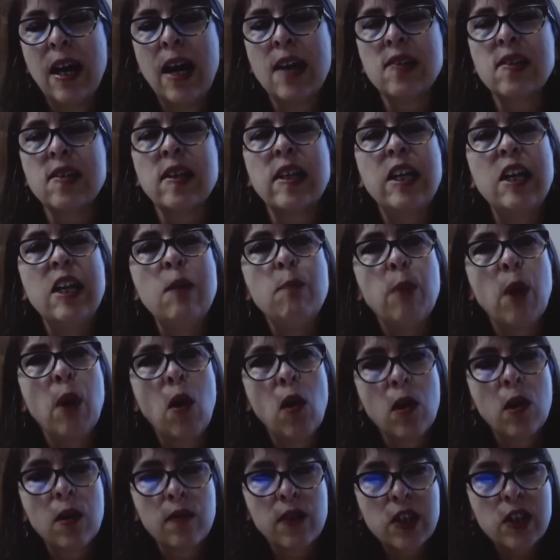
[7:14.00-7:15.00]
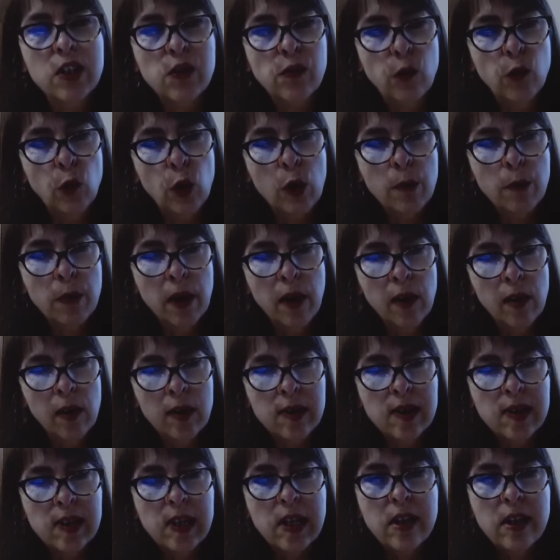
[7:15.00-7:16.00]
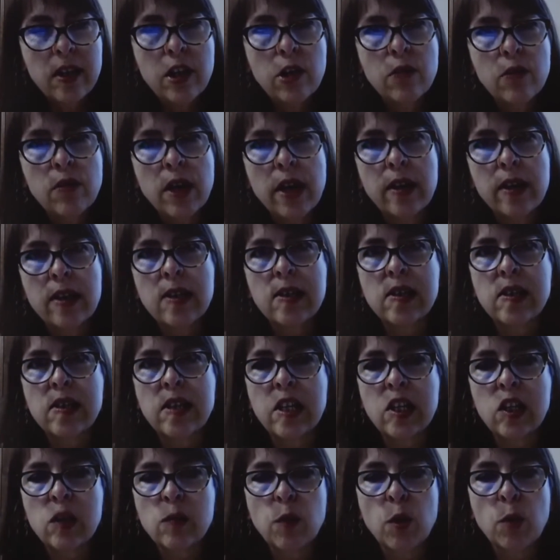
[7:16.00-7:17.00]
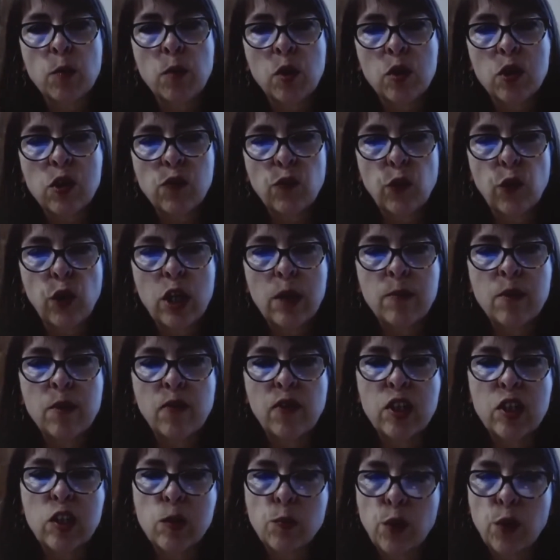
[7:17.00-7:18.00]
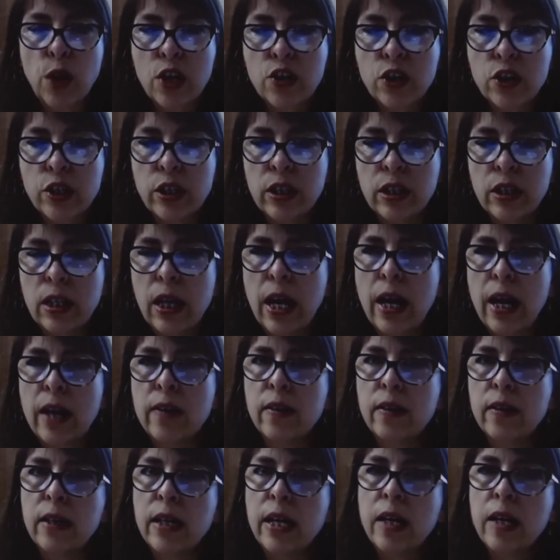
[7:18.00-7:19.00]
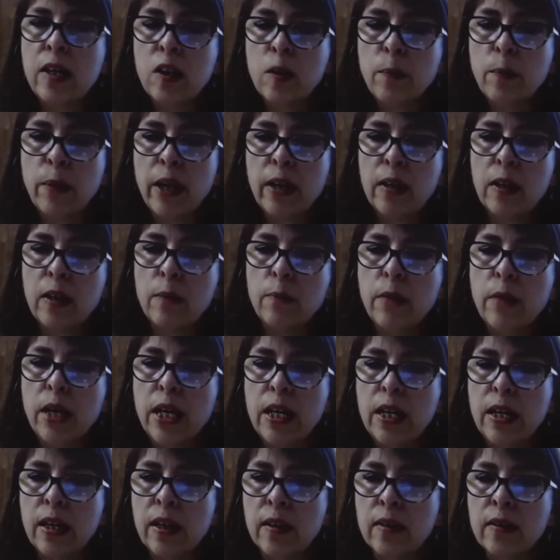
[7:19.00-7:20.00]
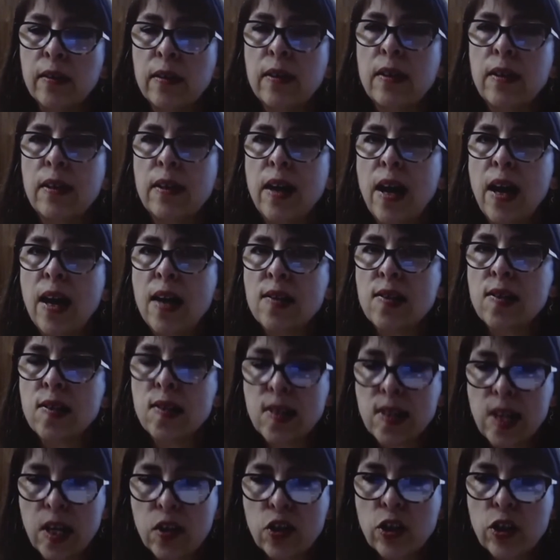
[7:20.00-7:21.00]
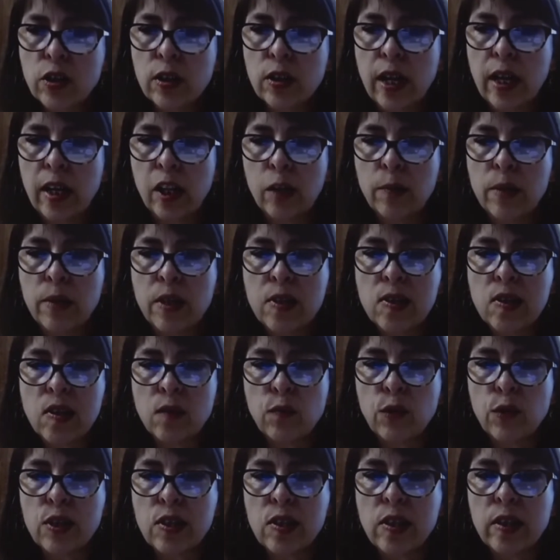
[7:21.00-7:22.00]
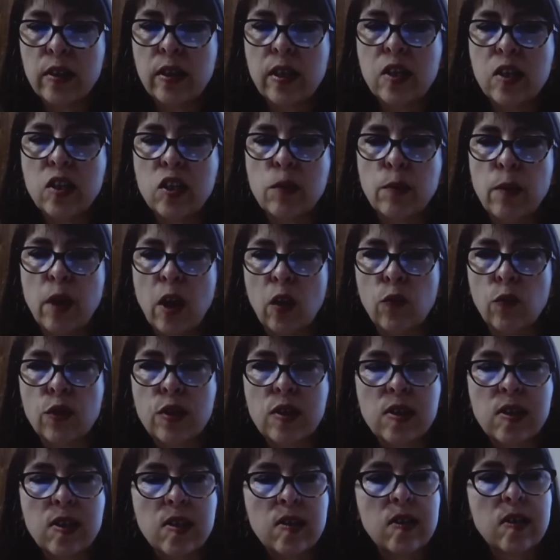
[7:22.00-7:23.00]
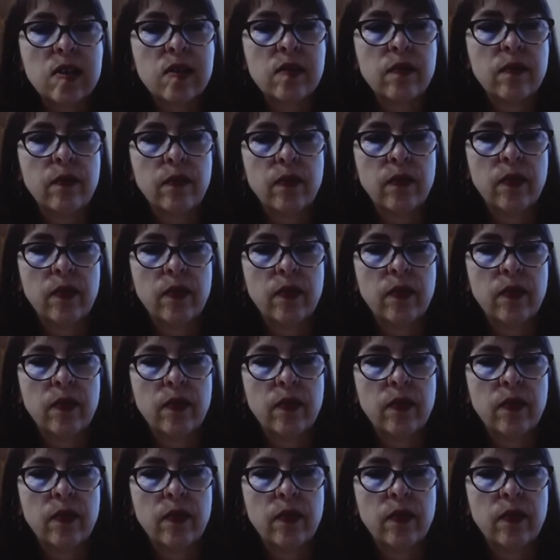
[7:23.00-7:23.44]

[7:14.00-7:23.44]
As a key part of its foreign policy, the United States promotes freedom of expression and an independent media as essential elements of resilient democracies.